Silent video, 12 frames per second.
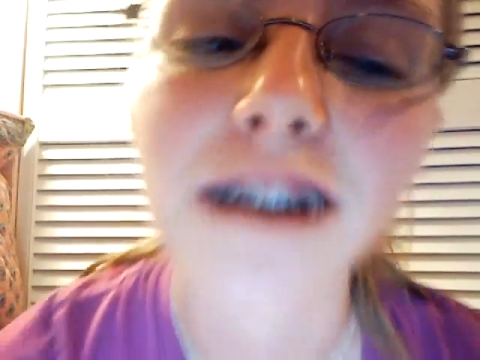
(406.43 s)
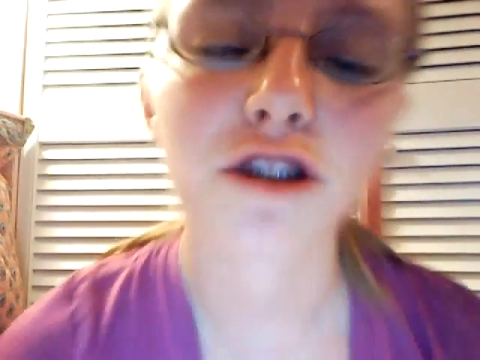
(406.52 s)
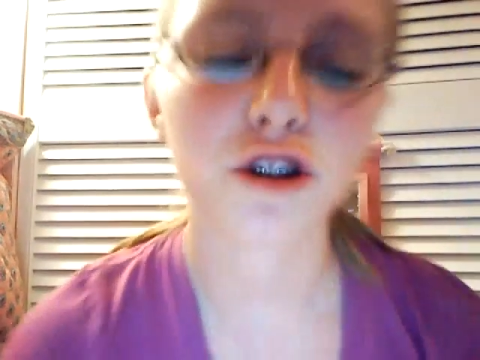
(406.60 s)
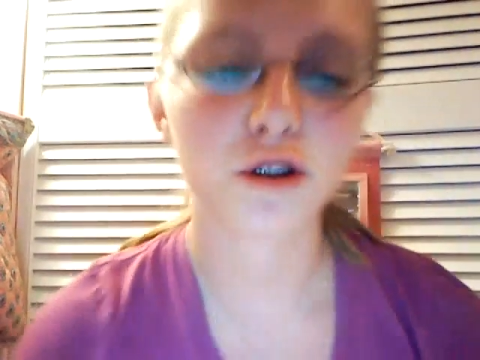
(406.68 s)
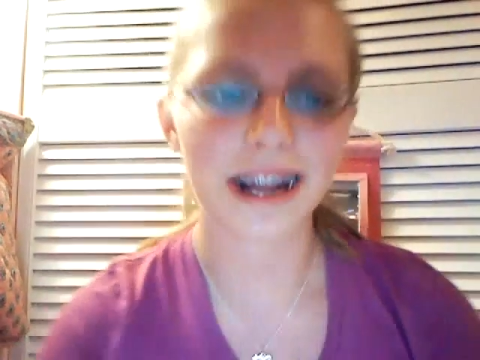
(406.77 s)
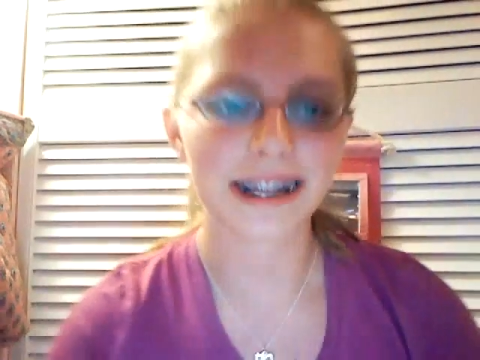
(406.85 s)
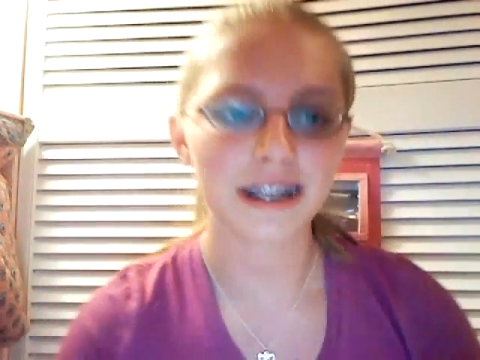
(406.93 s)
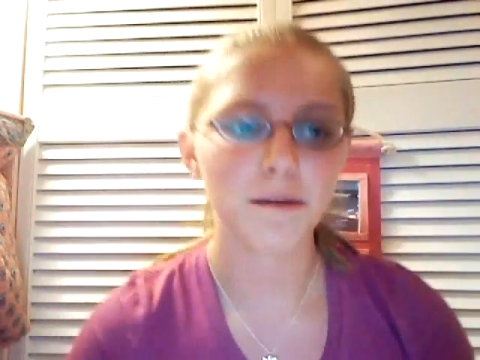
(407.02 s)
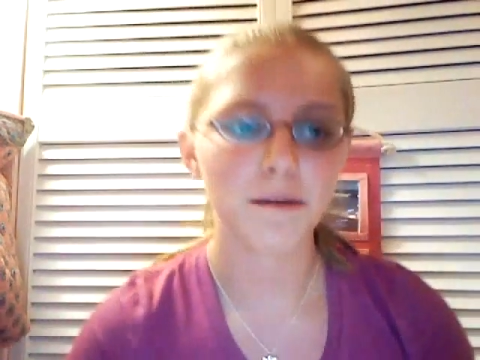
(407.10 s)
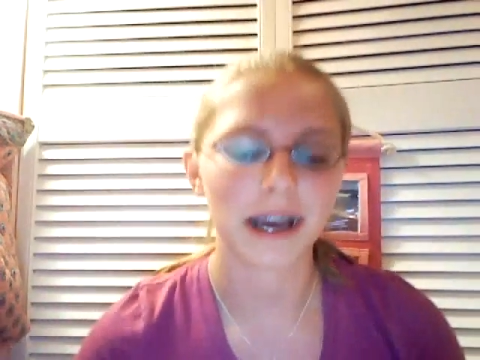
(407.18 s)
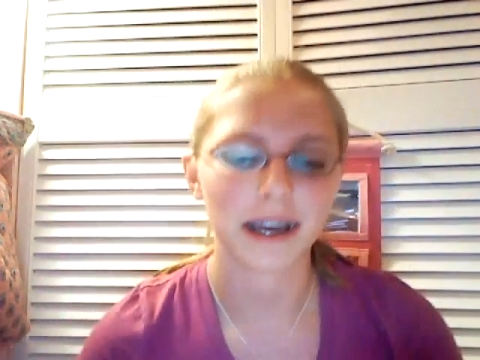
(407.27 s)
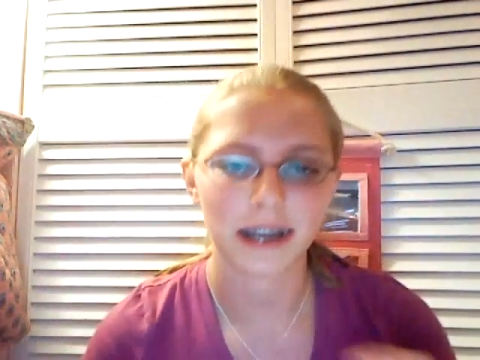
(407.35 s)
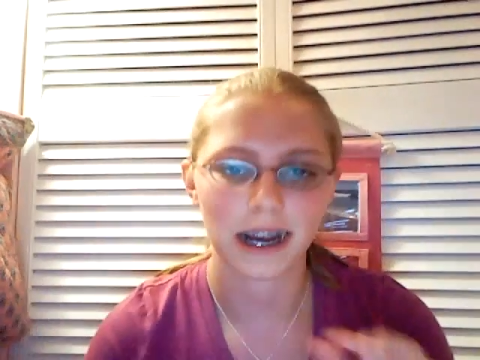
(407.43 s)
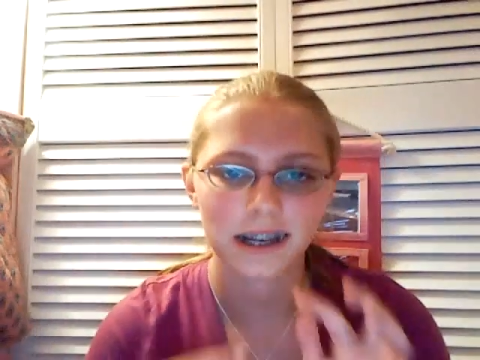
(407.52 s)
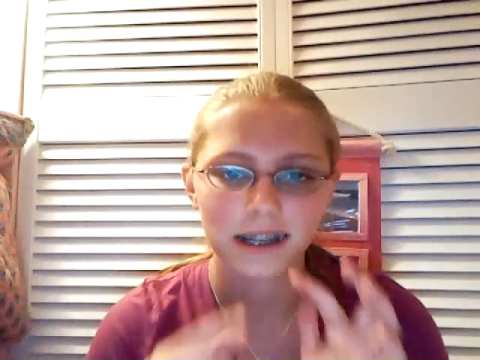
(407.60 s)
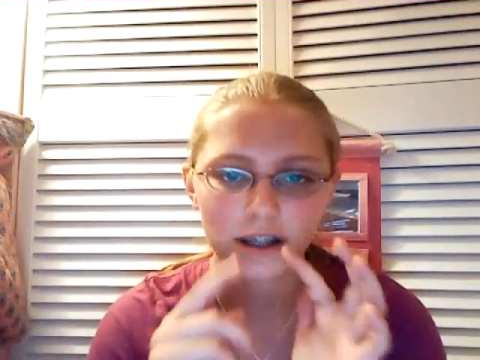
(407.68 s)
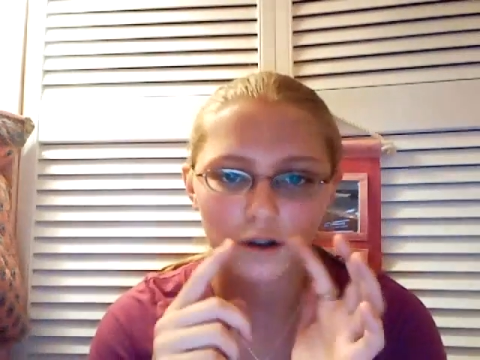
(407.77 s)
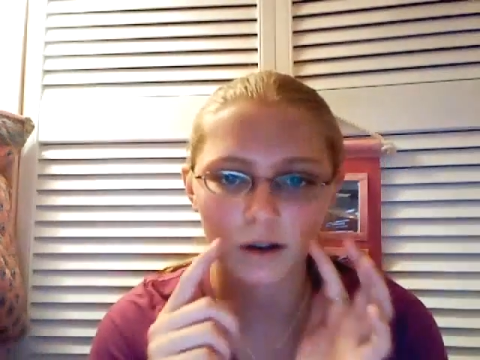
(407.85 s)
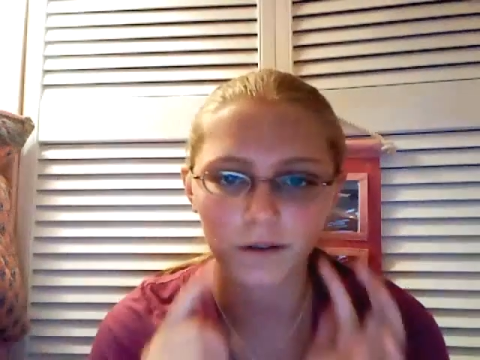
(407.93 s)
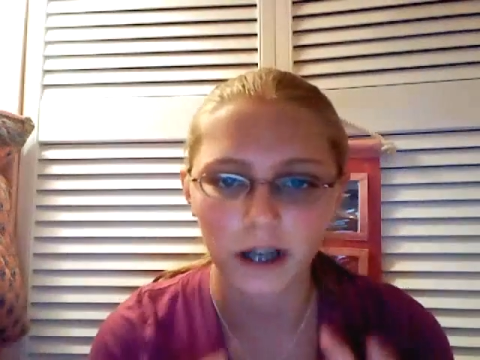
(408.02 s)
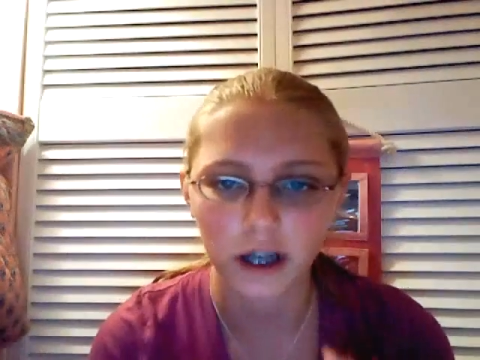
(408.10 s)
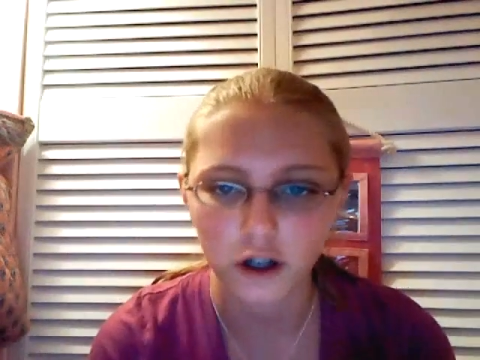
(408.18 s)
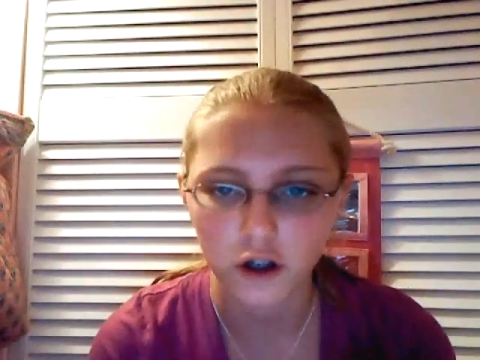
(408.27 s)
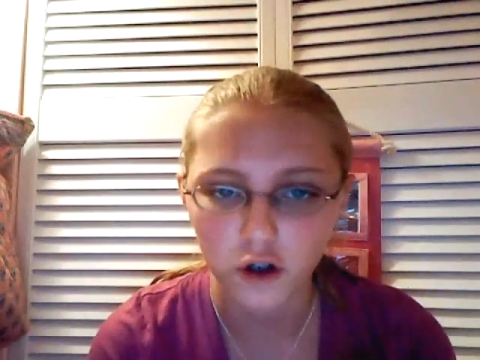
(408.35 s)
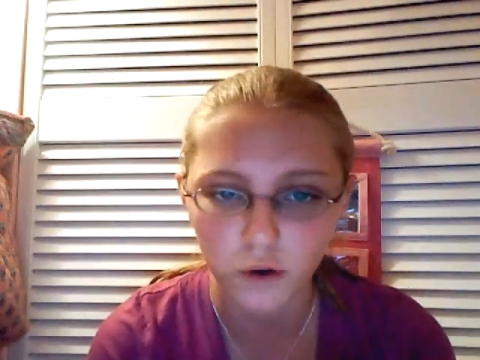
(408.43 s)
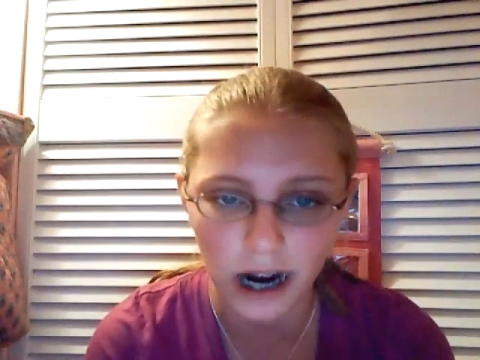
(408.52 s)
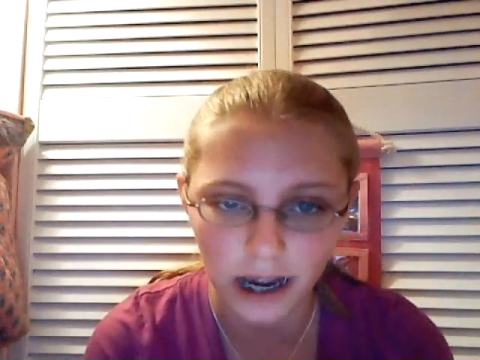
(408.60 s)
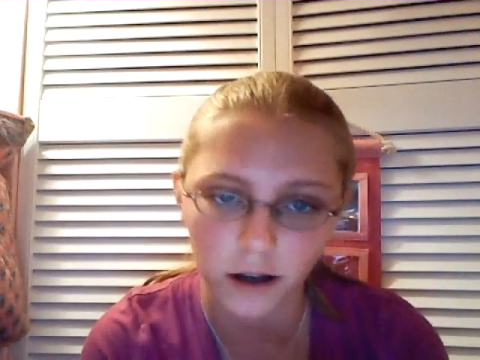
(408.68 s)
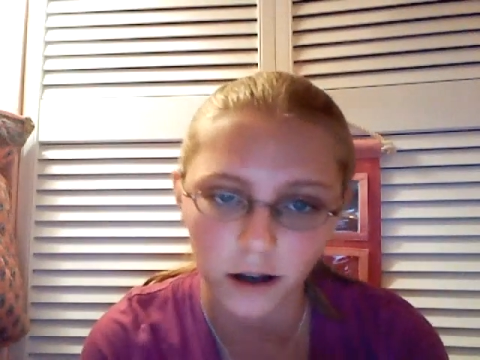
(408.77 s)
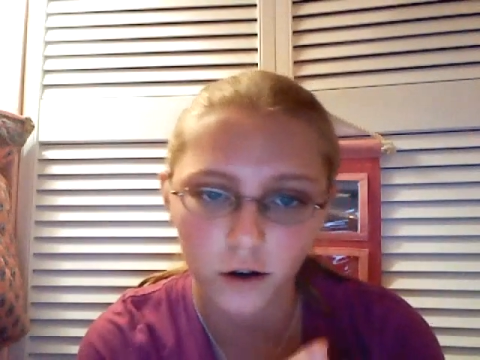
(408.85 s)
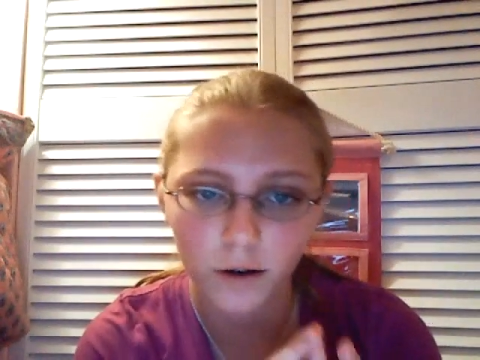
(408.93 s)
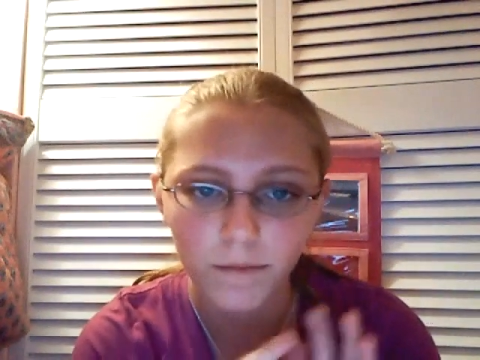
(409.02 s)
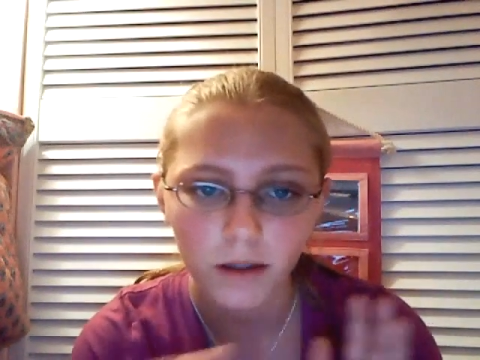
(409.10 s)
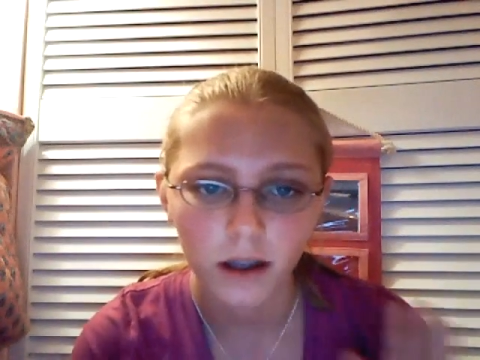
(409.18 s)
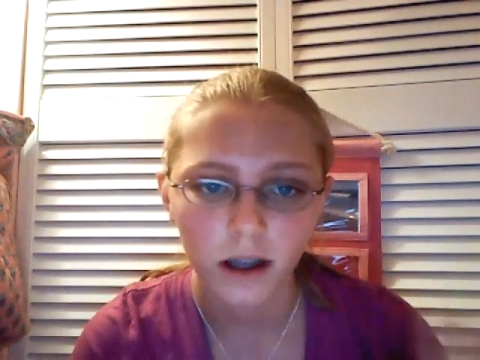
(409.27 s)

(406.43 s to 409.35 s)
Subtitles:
So that's how mine connect, in sort of like a triangle.